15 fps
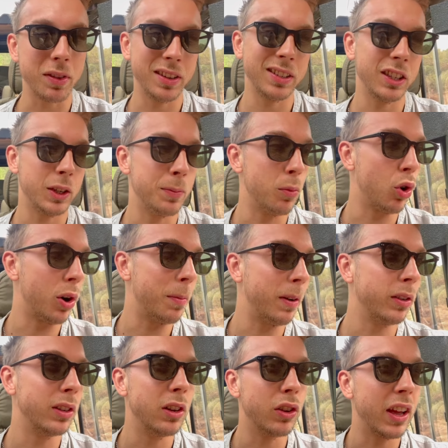this is more
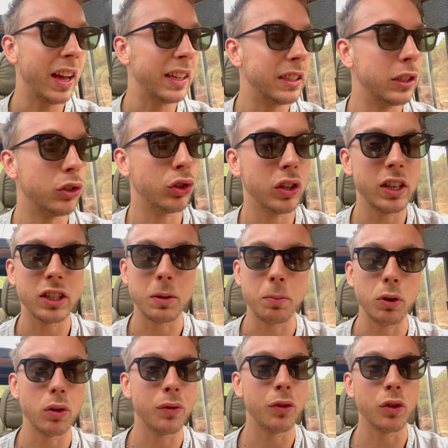about looking at the trees, the
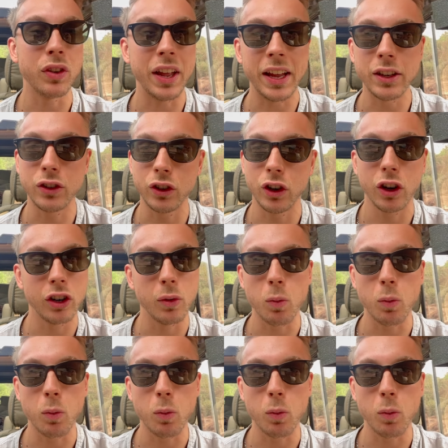beautiful nature, the